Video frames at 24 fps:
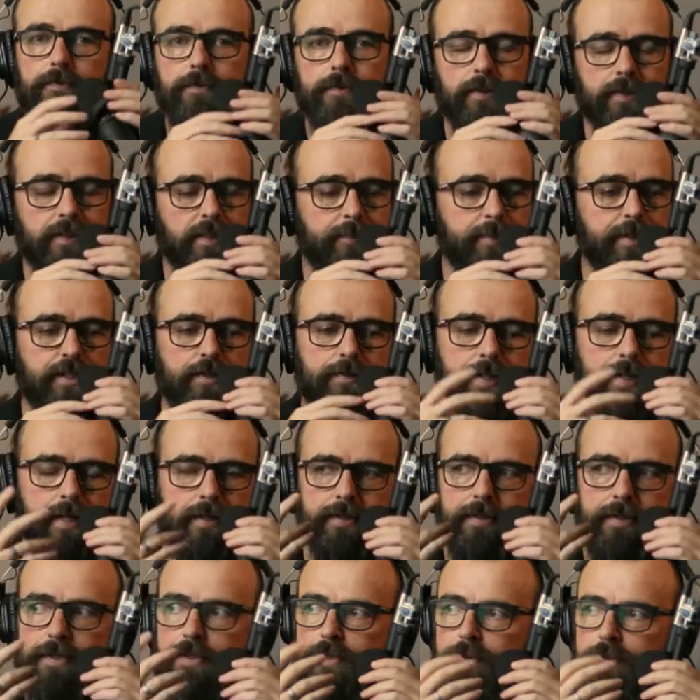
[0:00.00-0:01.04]
Just give me 2
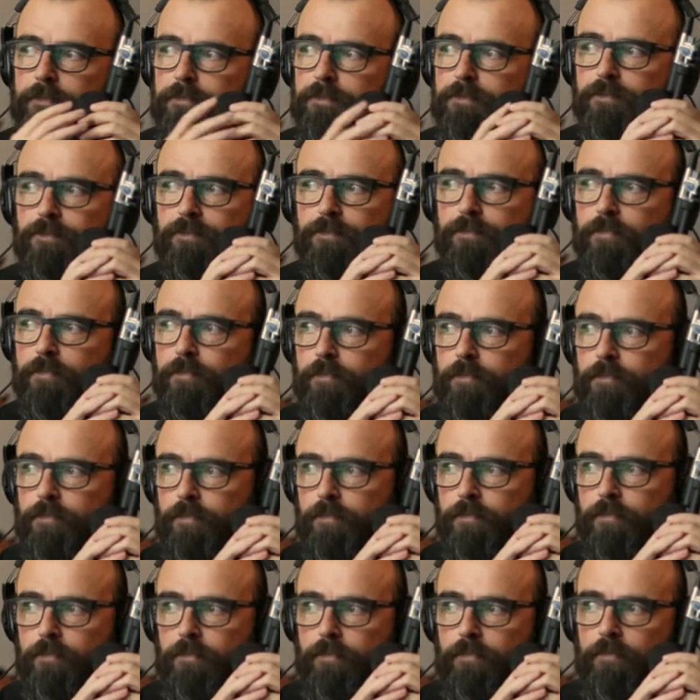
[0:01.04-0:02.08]
sentences.
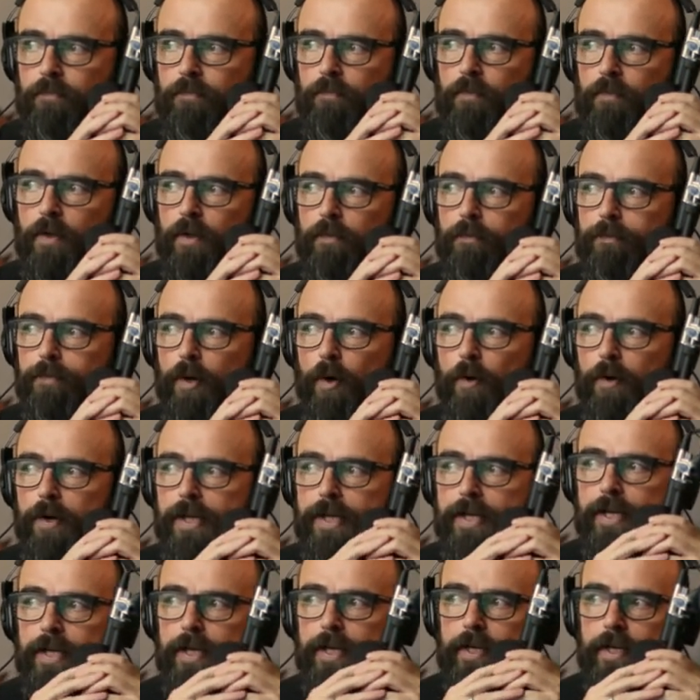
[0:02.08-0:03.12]

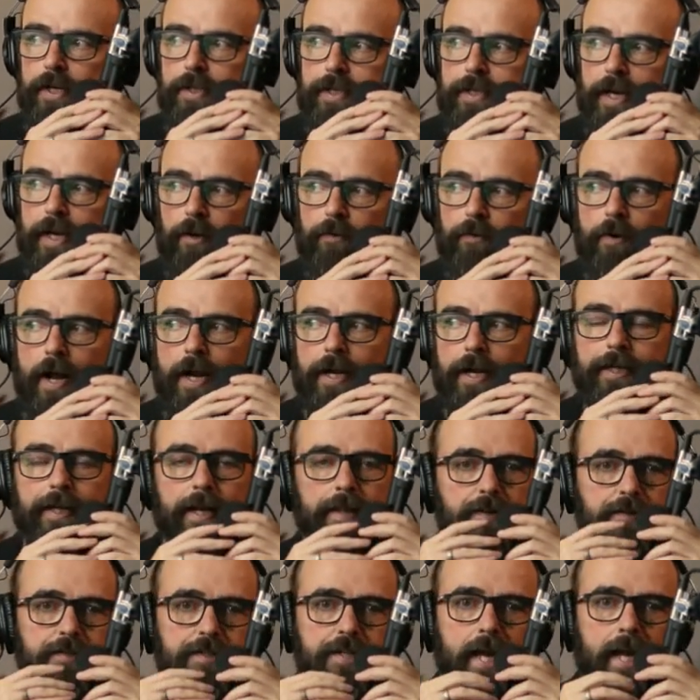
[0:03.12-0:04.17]
Brody has got a rockin'
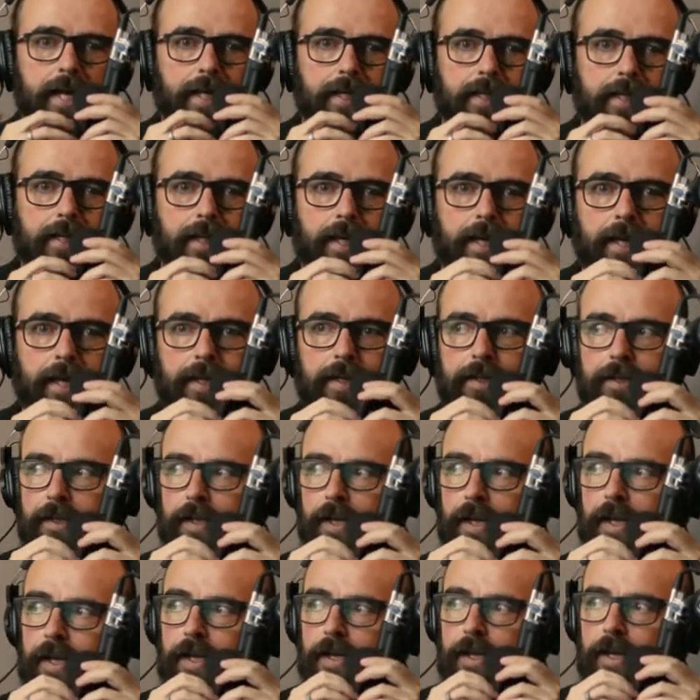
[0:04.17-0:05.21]
leather jacket and
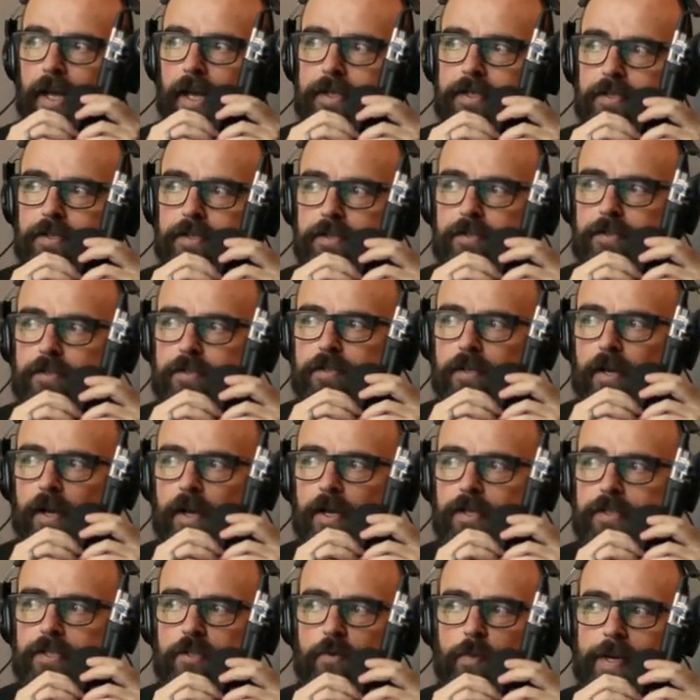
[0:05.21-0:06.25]
has
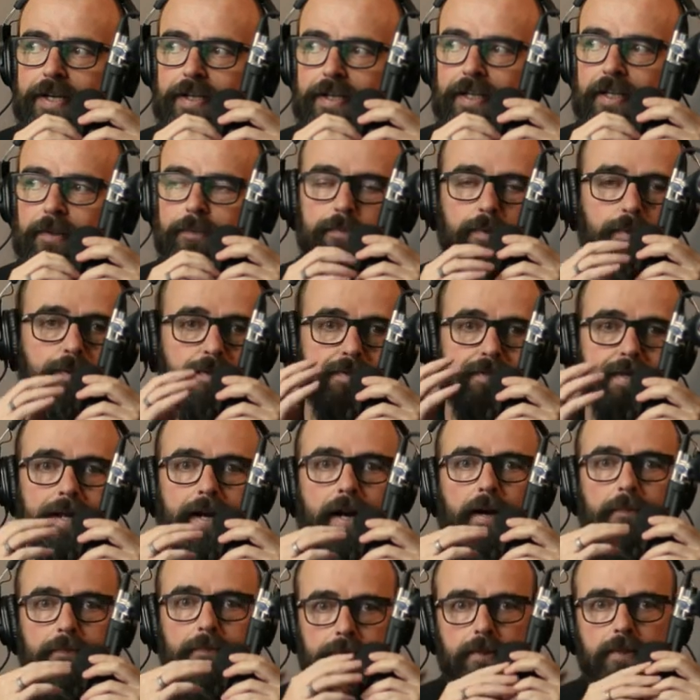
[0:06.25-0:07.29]
a sweet gimbal
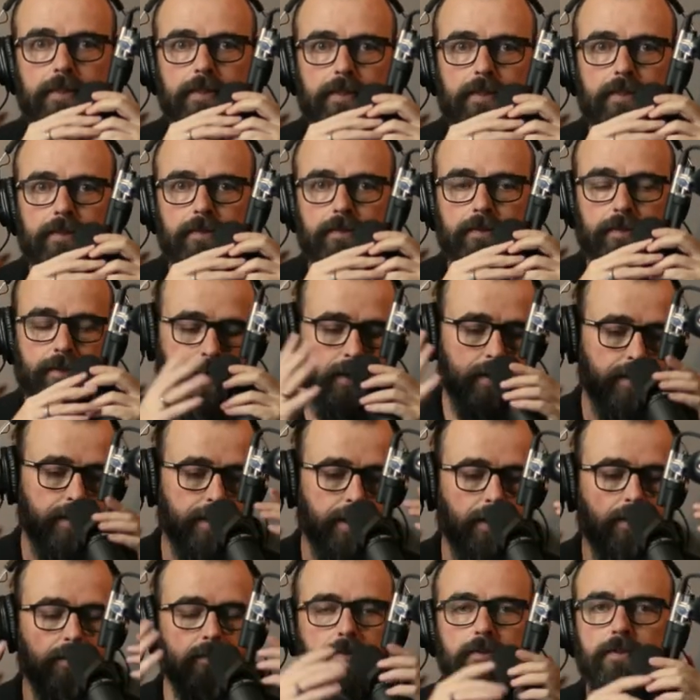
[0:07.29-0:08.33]
setup. There you
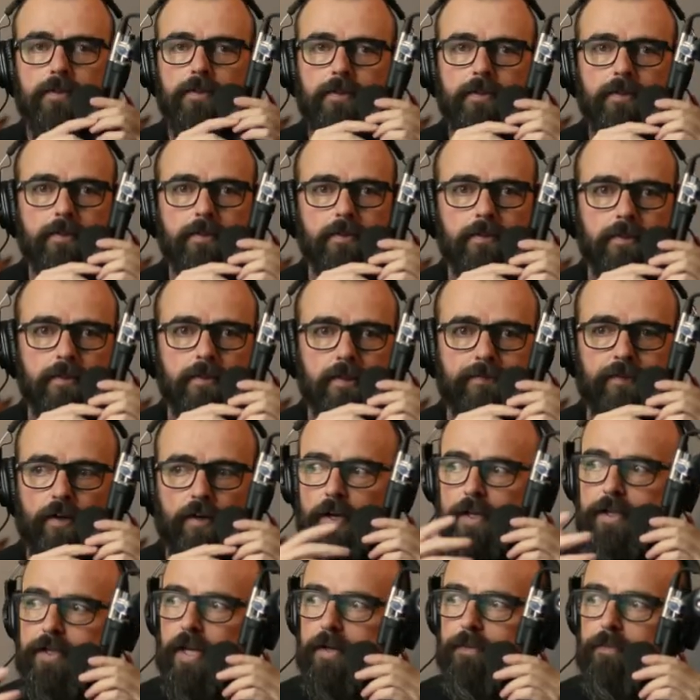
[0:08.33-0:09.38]
go. I've
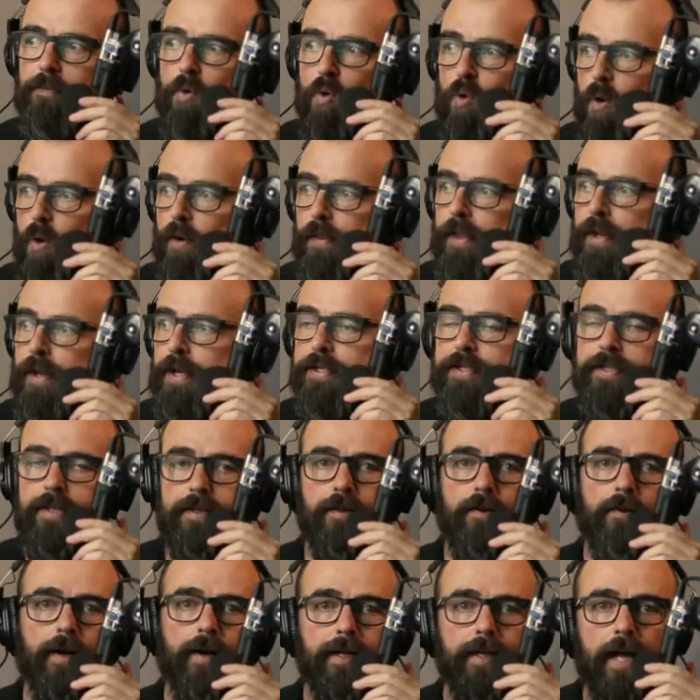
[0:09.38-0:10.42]
already done more than it's in
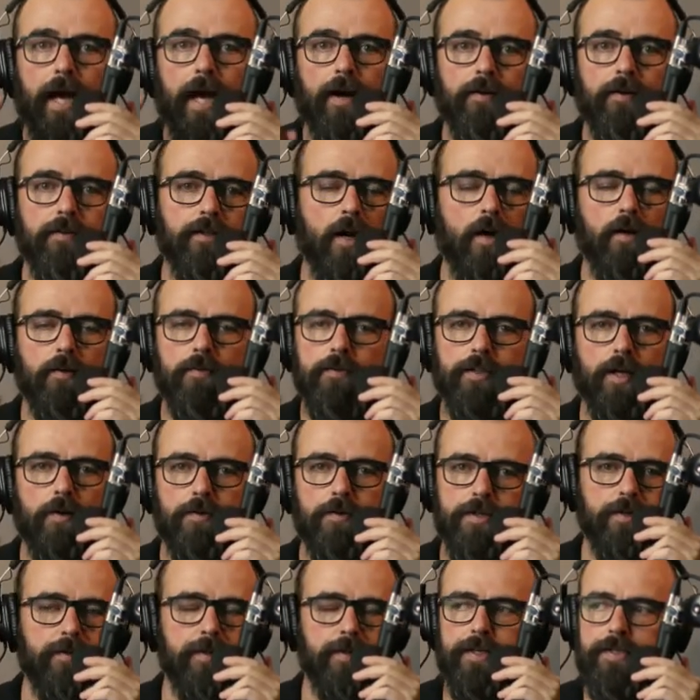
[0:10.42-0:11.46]
there right now. Don't
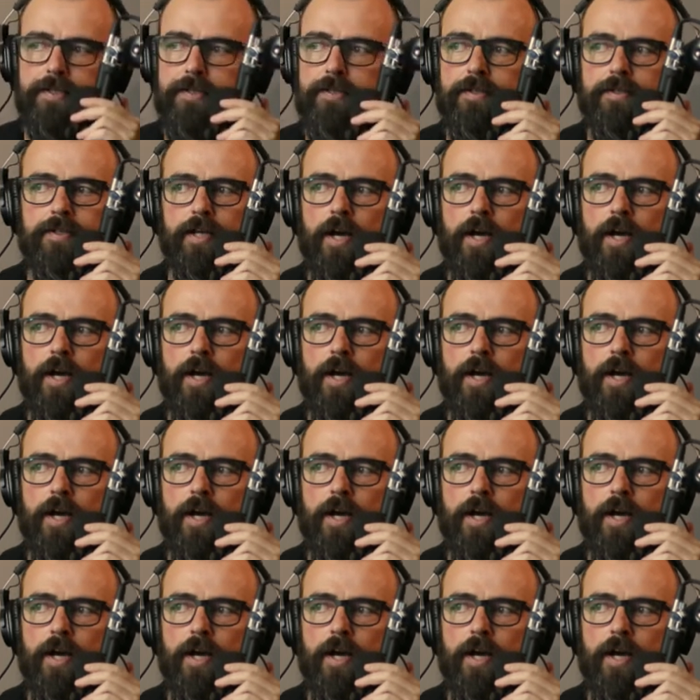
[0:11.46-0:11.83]
do this.